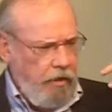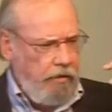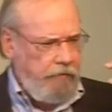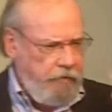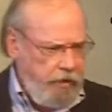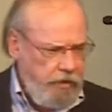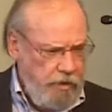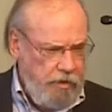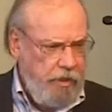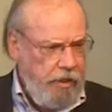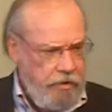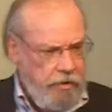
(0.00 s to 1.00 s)
if
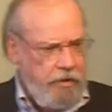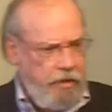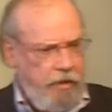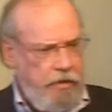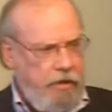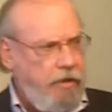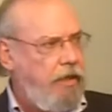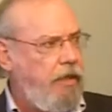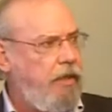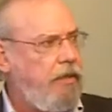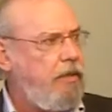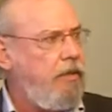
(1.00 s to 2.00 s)
Jesus hadn't seen
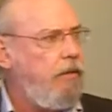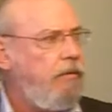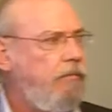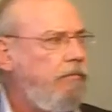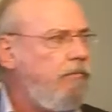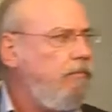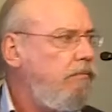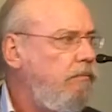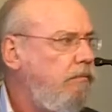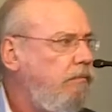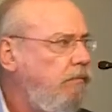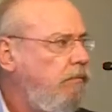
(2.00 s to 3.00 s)
Zacchaeus
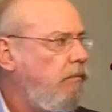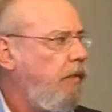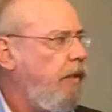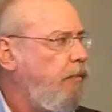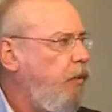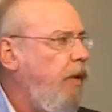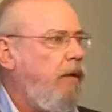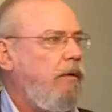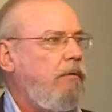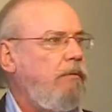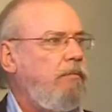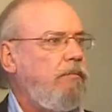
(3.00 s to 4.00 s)
at
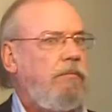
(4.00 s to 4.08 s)
prayer